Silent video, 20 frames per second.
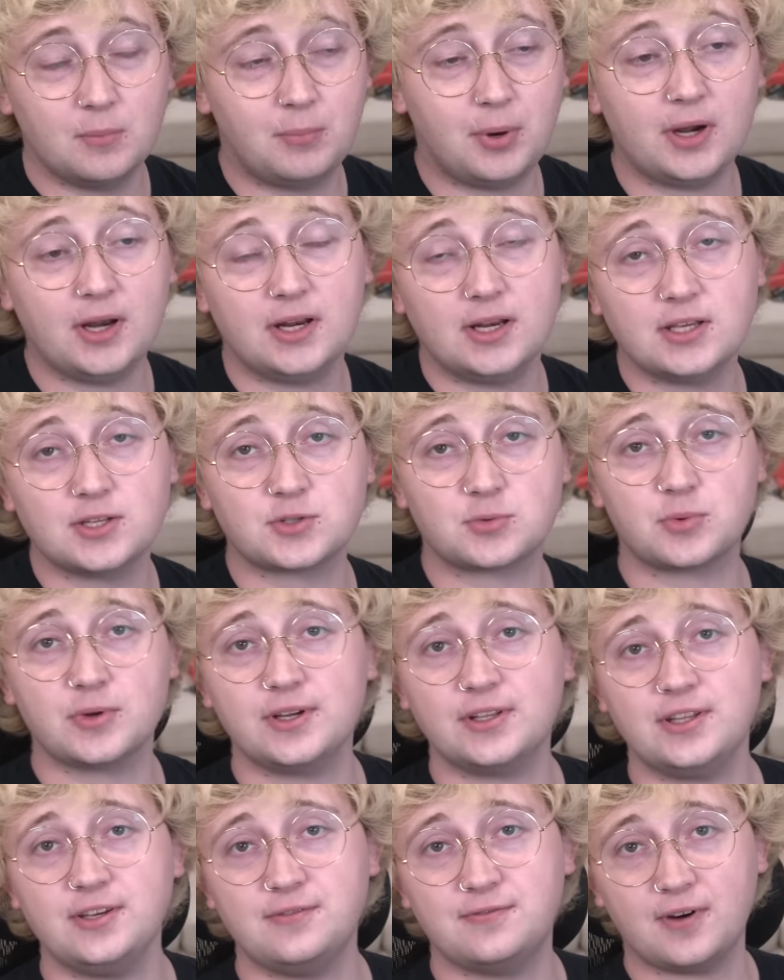But it is
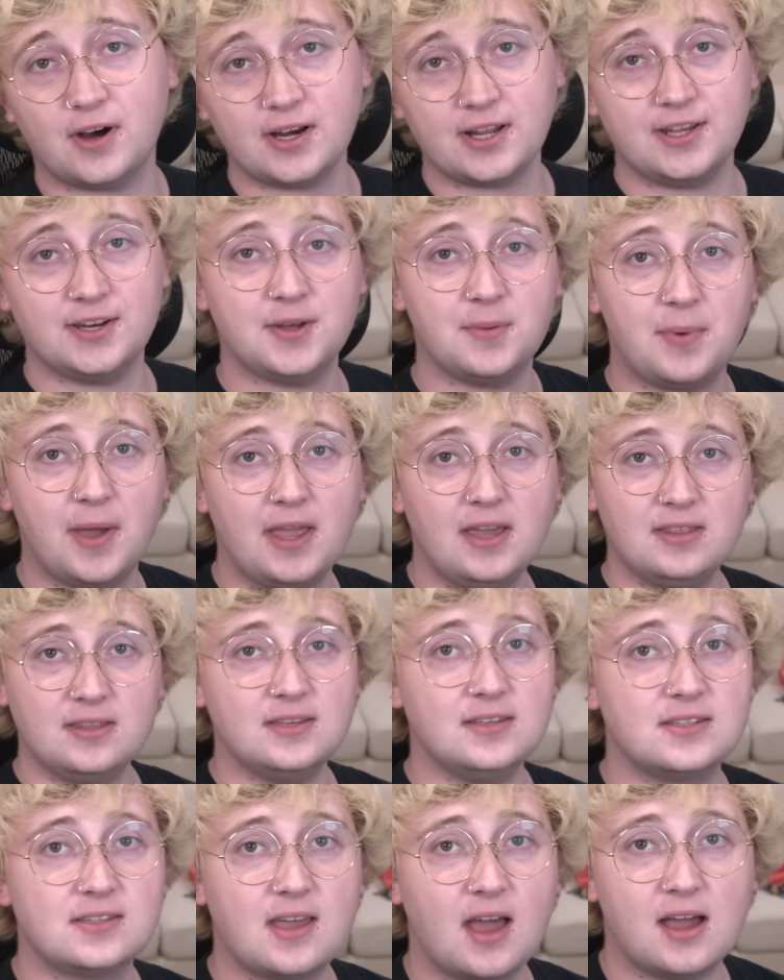really funny to pay
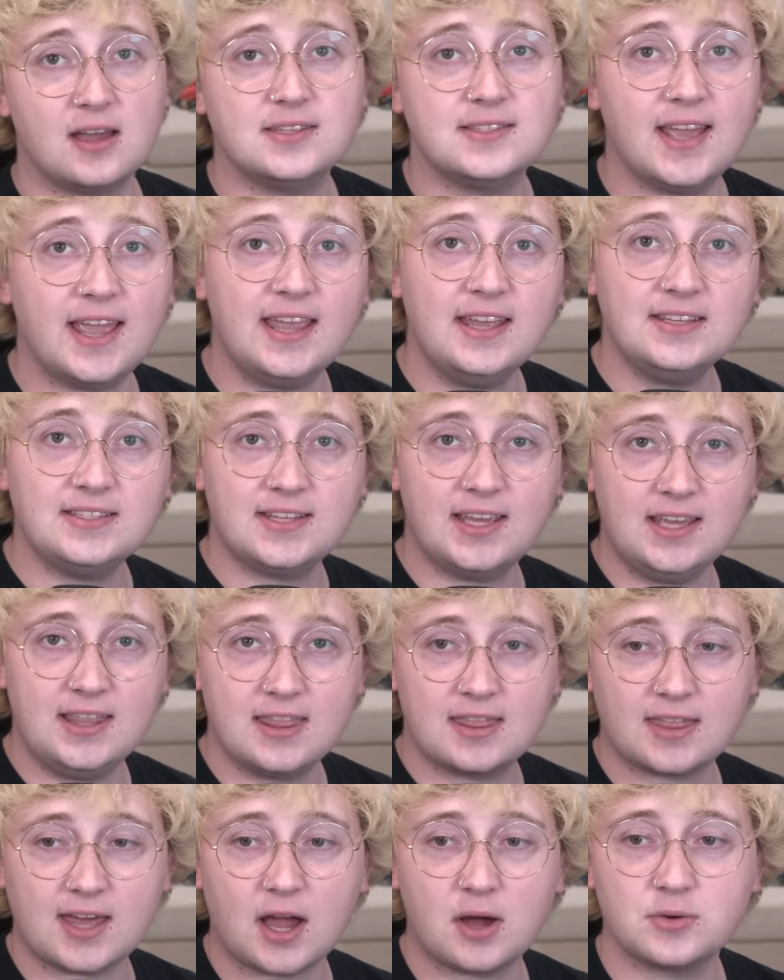these guys
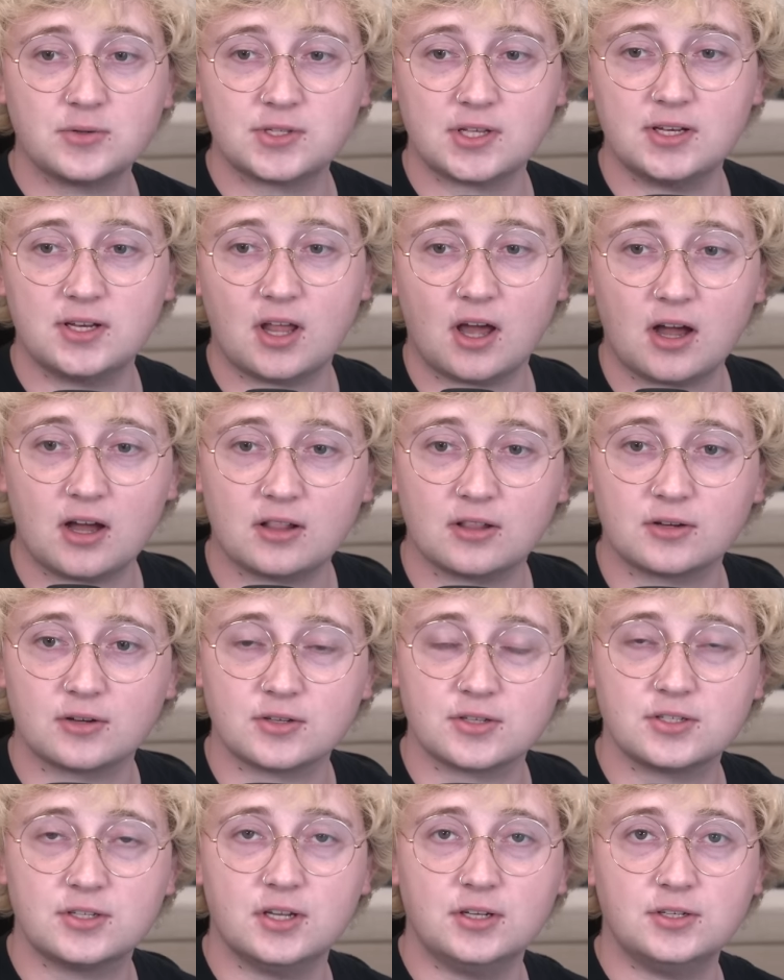
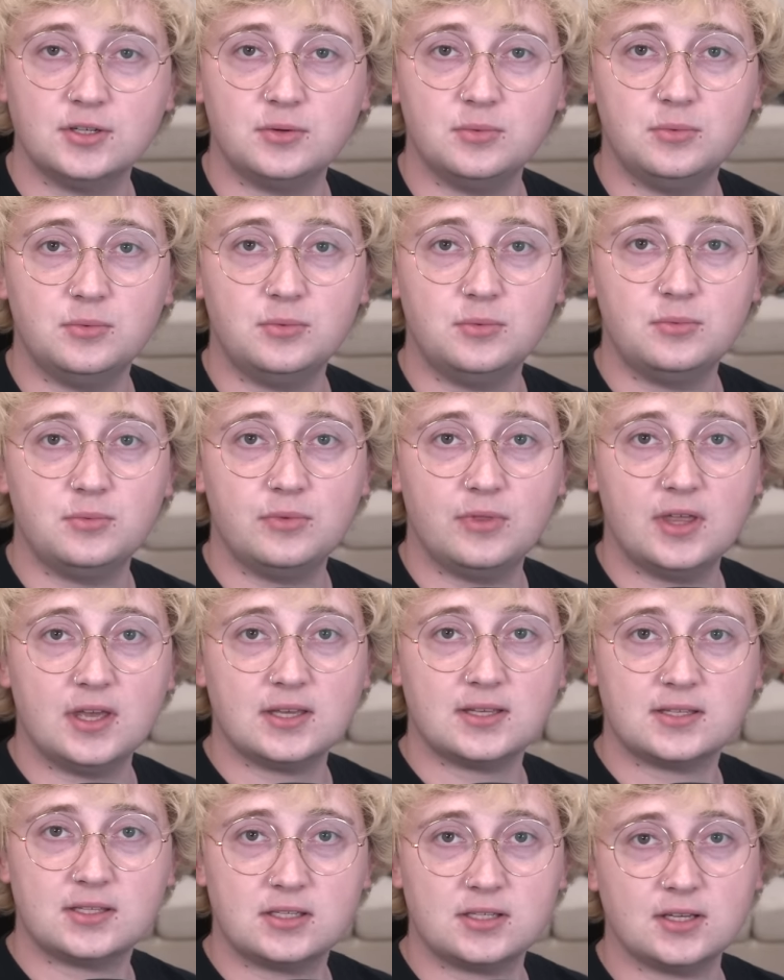$18,000 to do
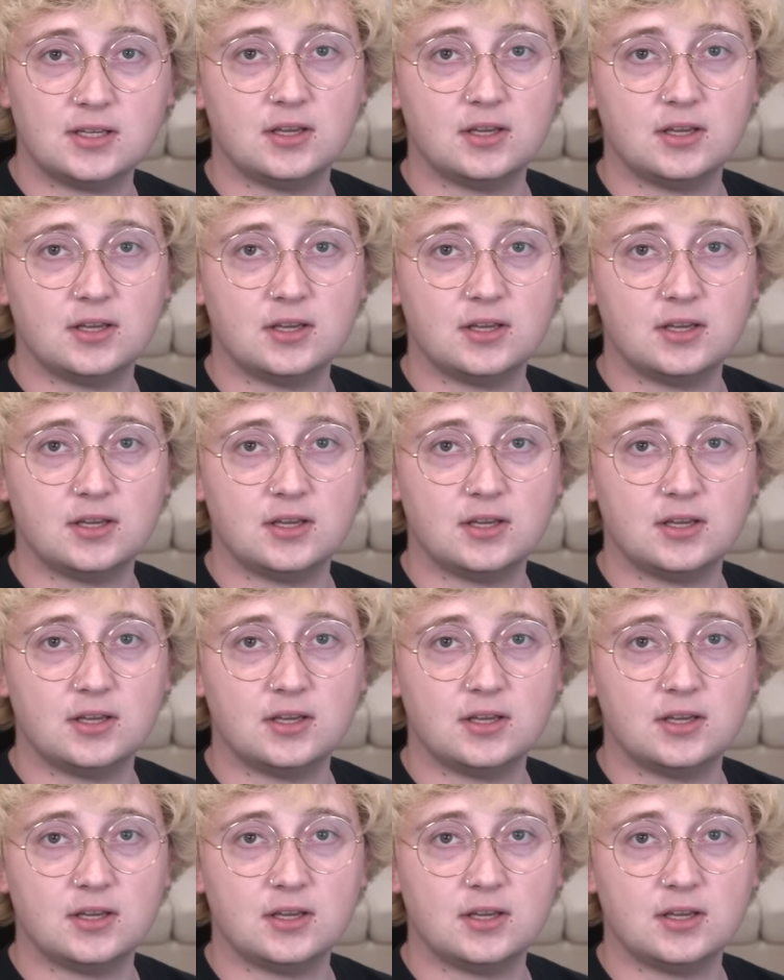this to